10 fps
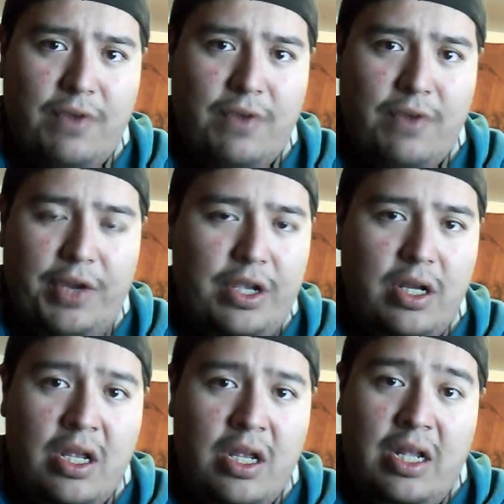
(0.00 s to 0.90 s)
very
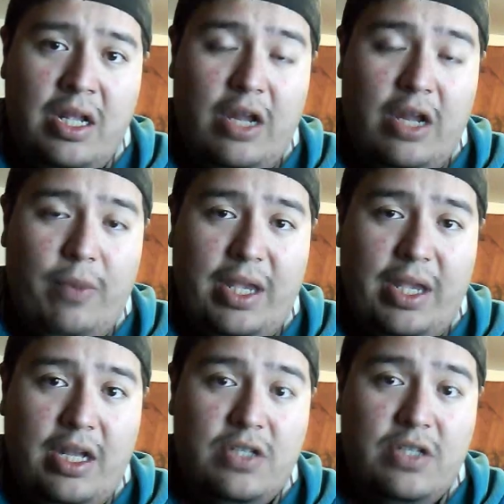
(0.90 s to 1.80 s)
good. That'll make an
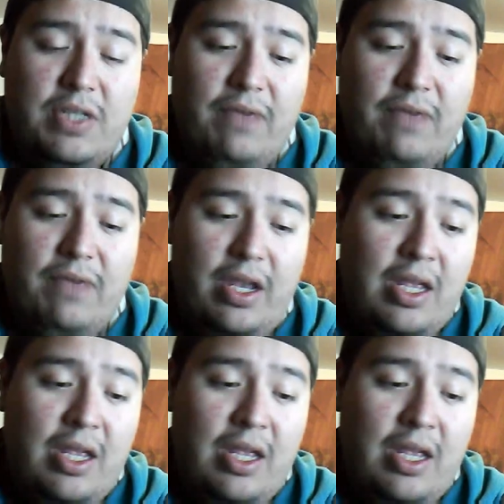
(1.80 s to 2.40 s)
interesting fight.